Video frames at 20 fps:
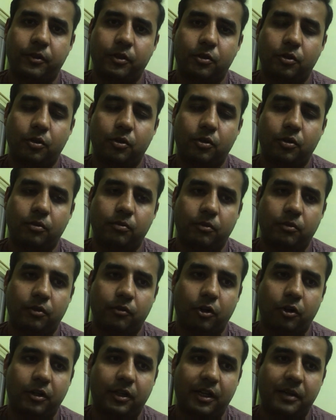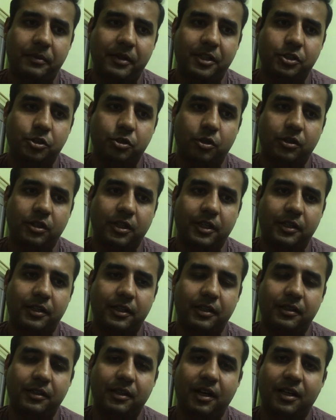So what I made sure that
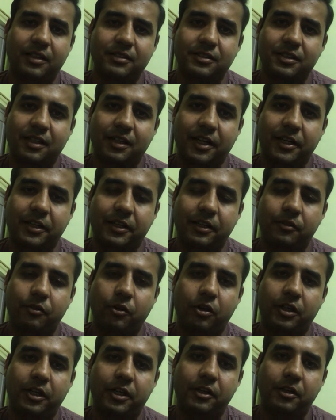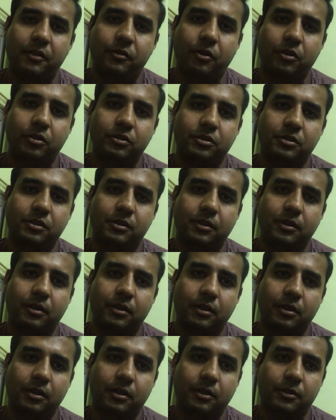in the answer writing, what I did was
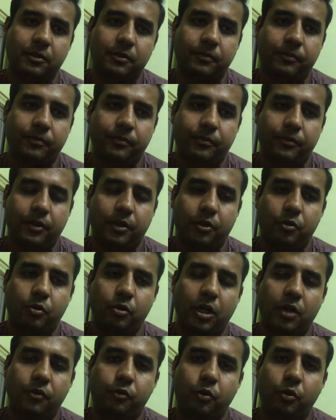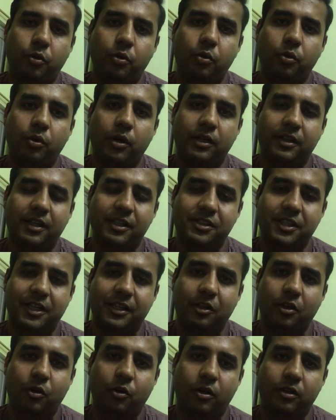uh, you have to
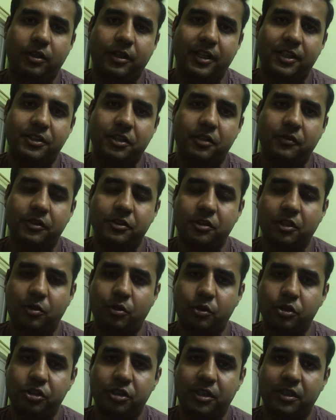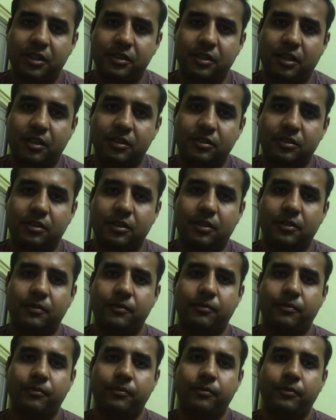understand the context in which the question is asked.
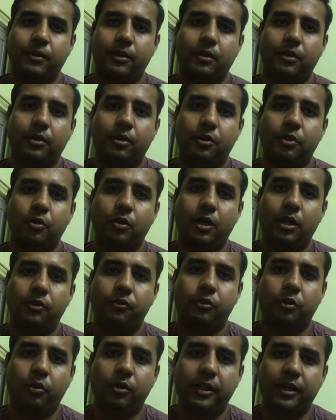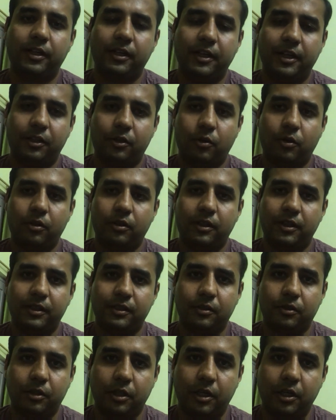You have to hit that
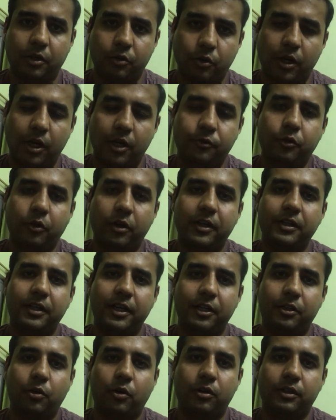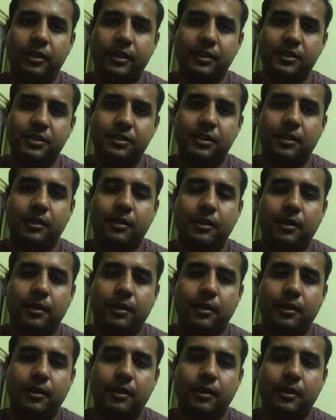context. You have to hit that context.